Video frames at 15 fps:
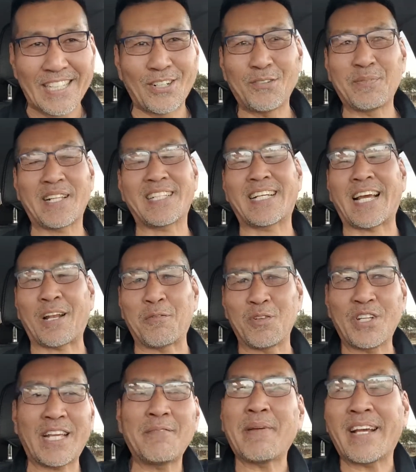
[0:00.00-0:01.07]
you don't make the kind of
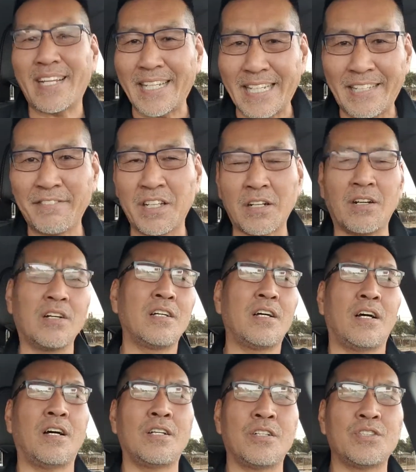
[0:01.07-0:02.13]
money. You can't make a living uh,
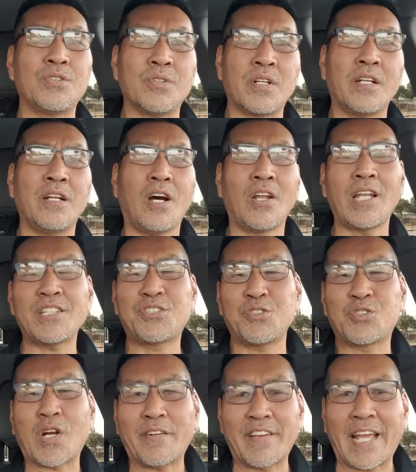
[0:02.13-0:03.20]
uh, doing it unless
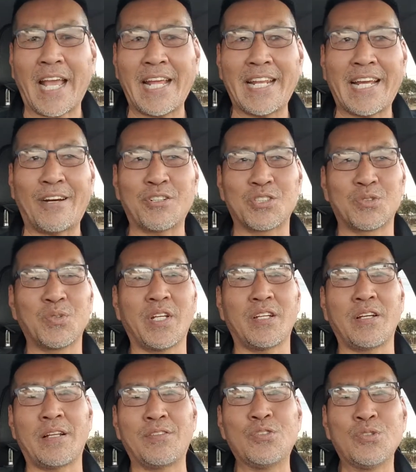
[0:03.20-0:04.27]
you're driving 80 hours a
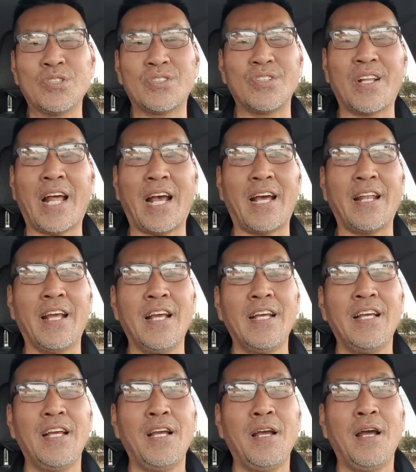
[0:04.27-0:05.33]
week, and who could do that?
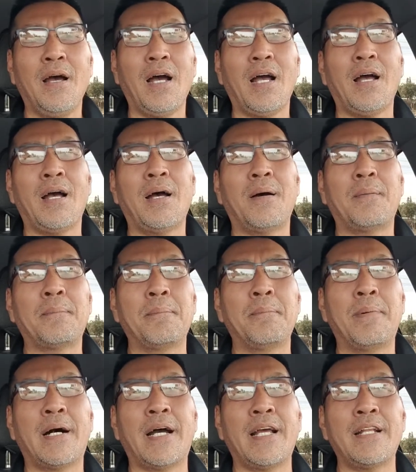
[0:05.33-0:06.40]
Um,
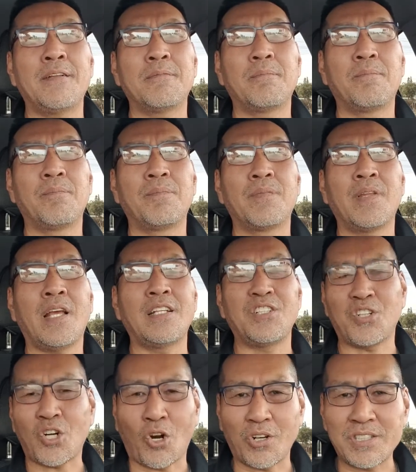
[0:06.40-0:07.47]
but and
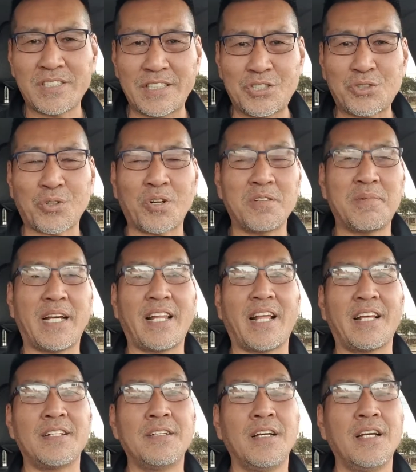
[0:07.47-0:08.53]
your car is destroyed by
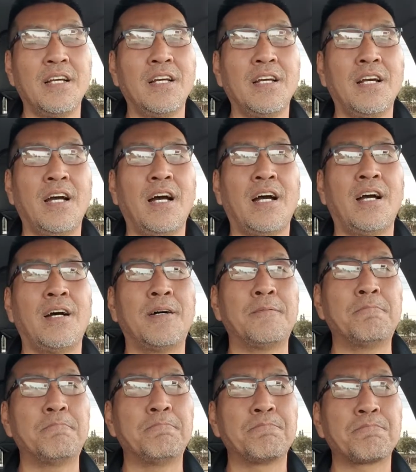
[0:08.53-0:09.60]
then.
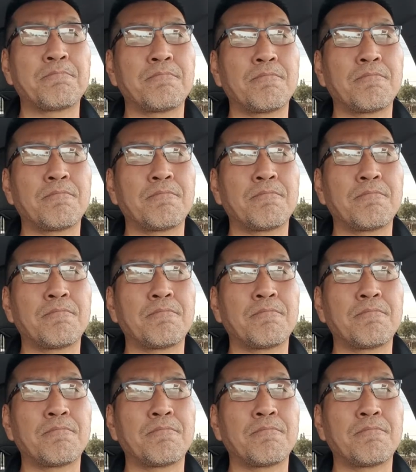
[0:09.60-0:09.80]
Um,